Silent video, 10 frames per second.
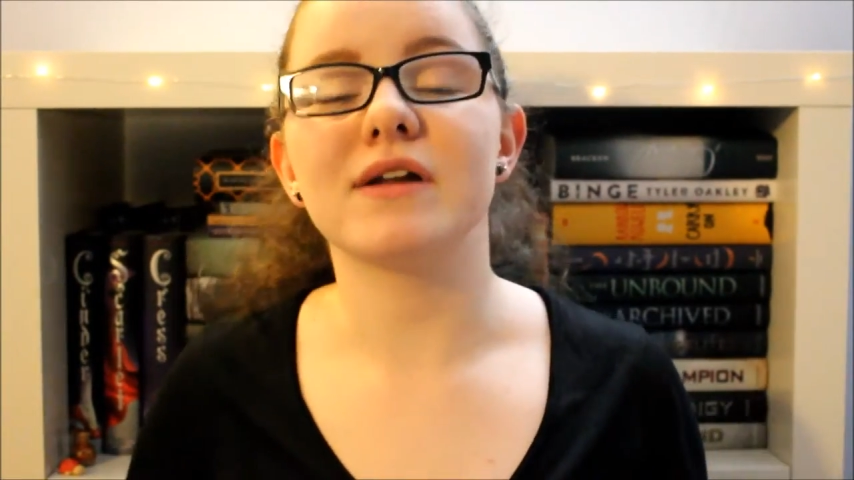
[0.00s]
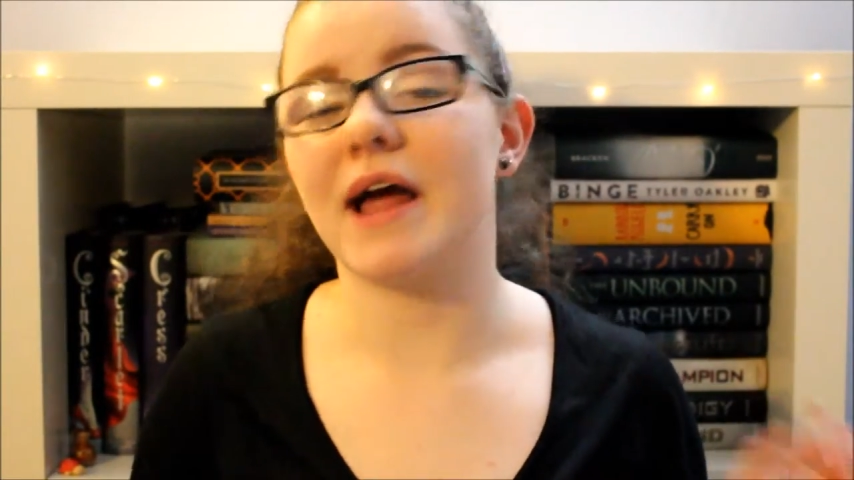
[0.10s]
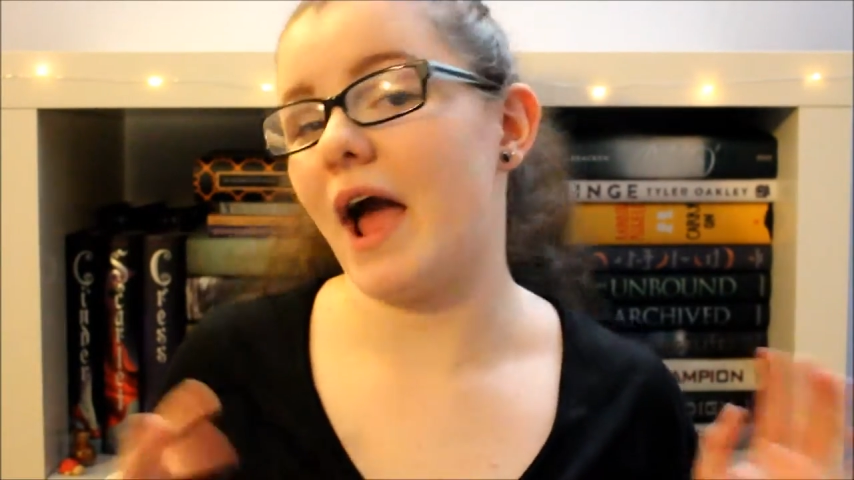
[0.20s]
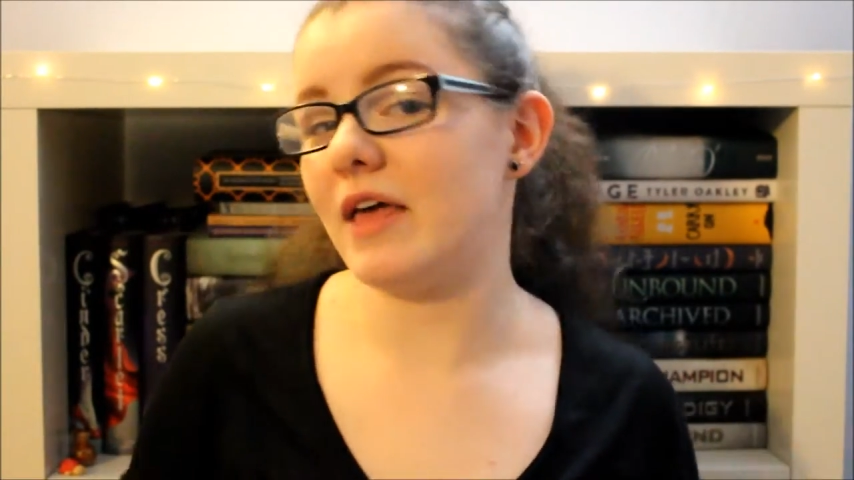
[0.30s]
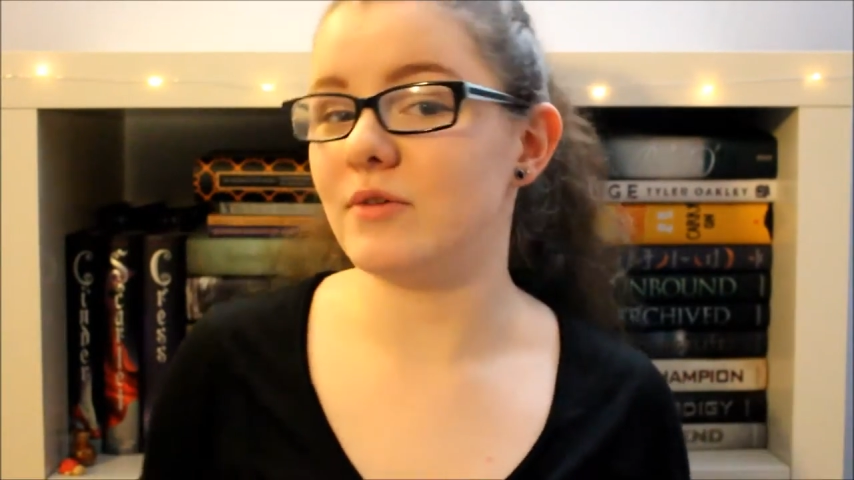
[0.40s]
and I
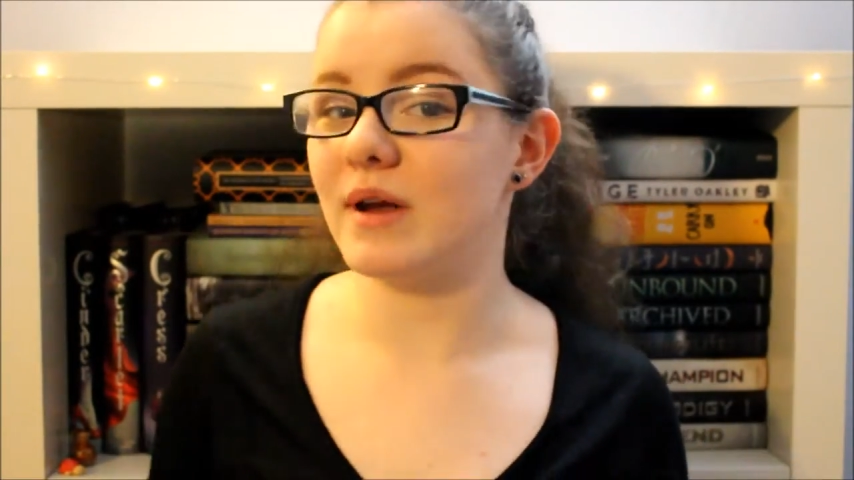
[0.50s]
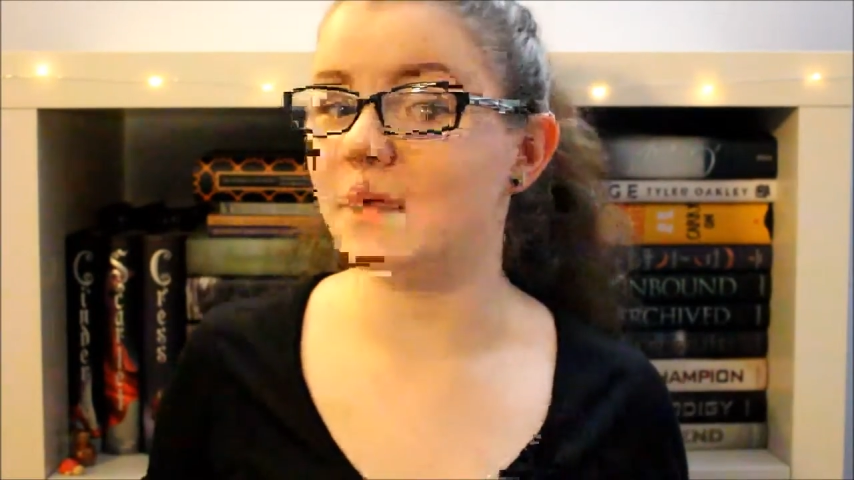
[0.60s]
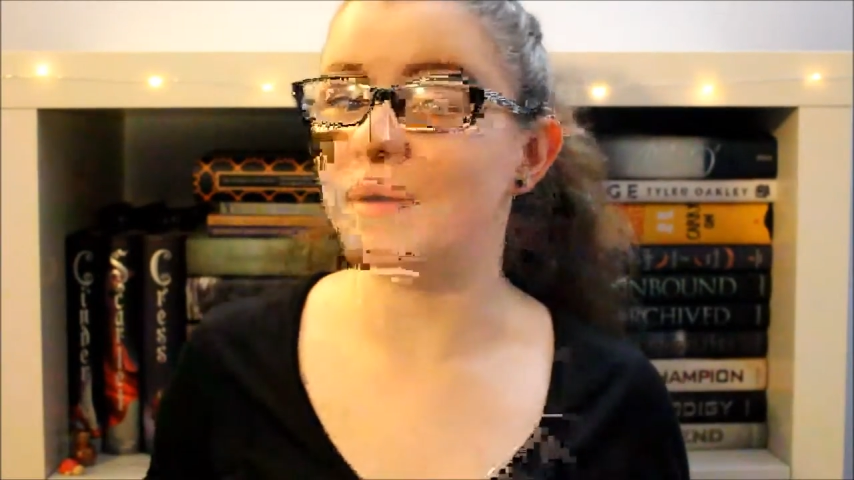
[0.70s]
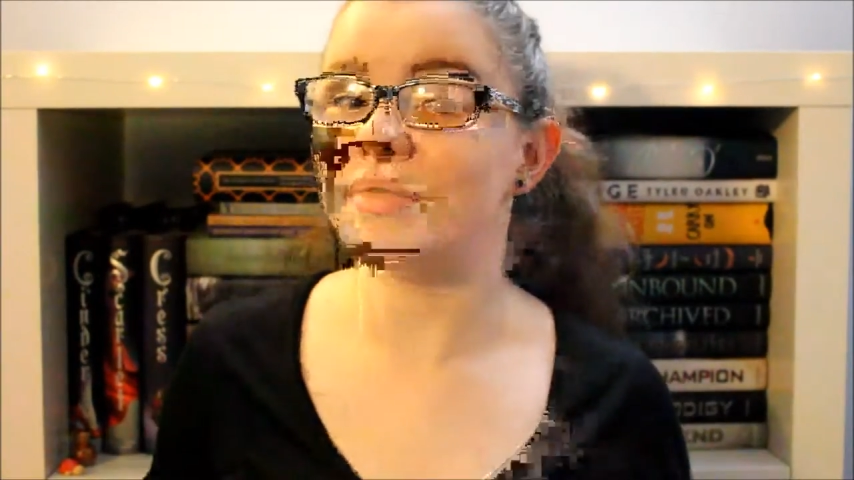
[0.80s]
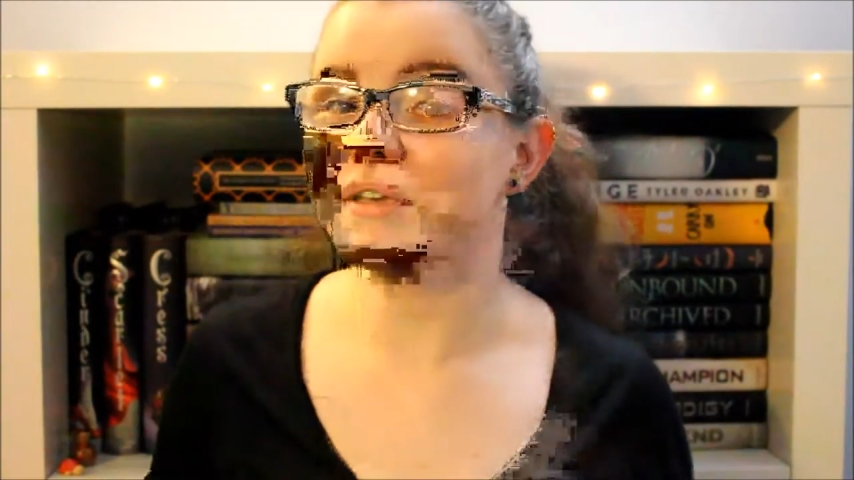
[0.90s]
highly
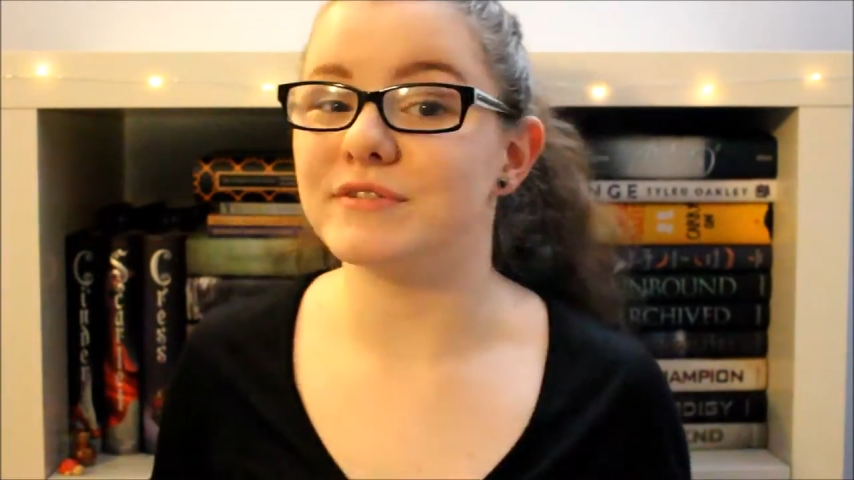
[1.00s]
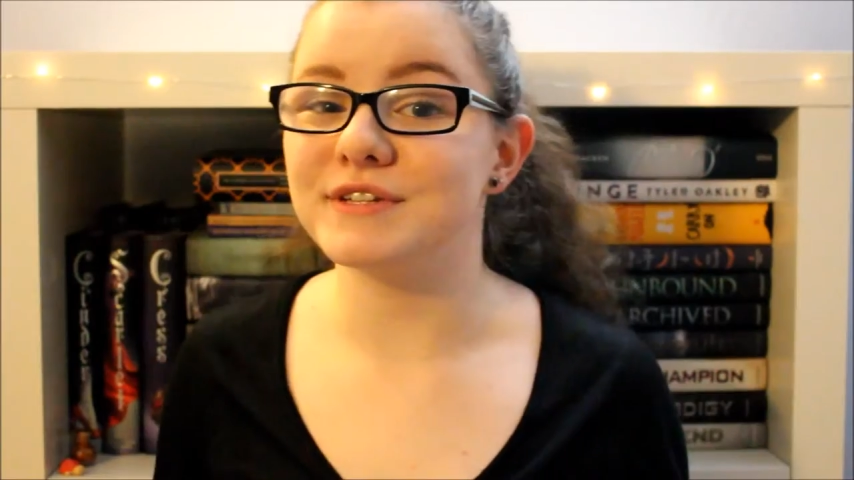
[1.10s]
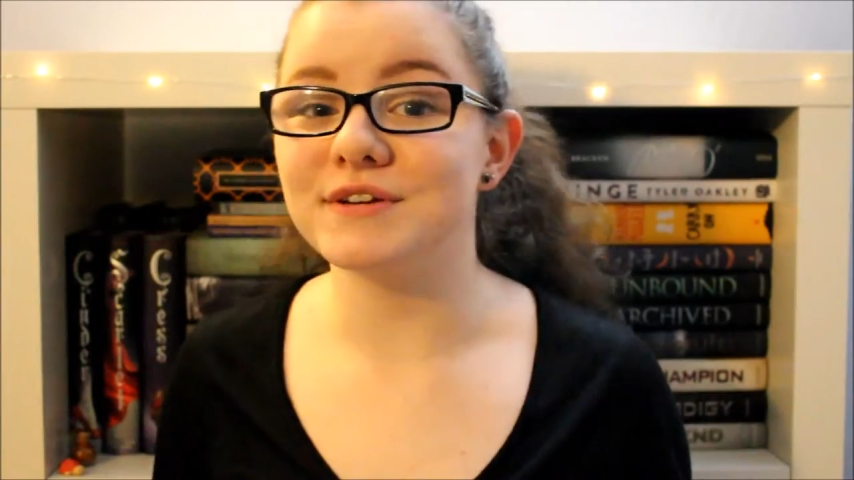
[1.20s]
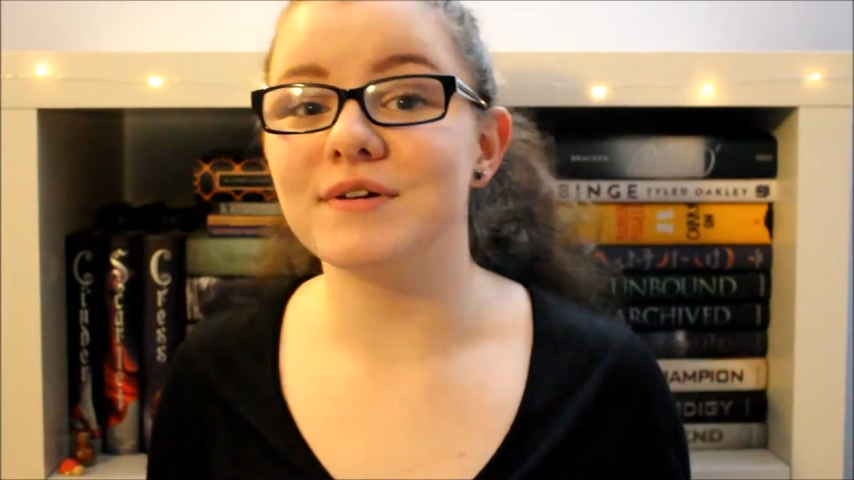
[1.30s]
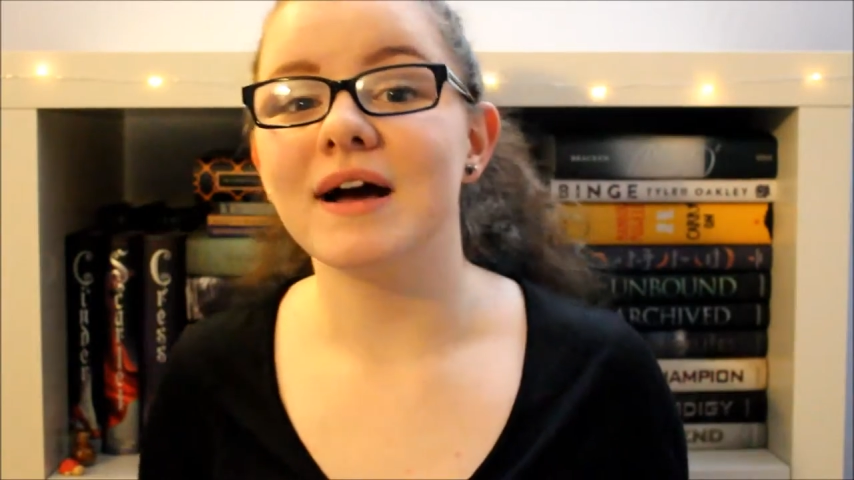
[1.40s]
recommend that you
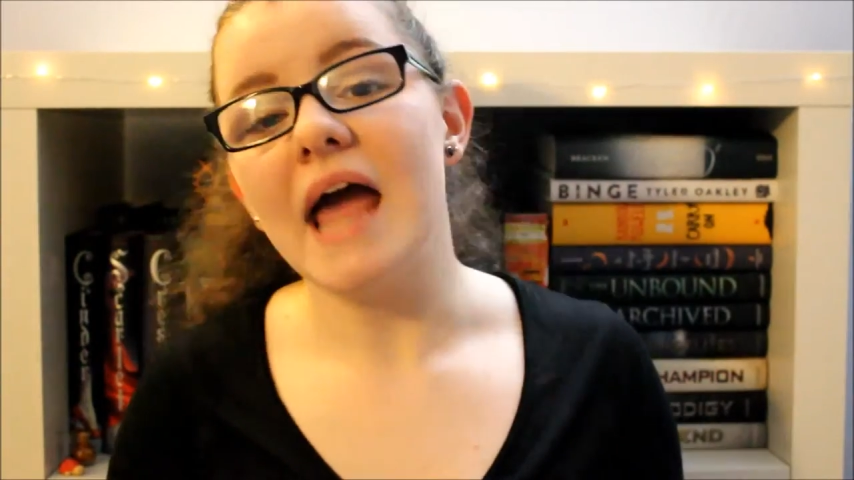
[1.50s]
do.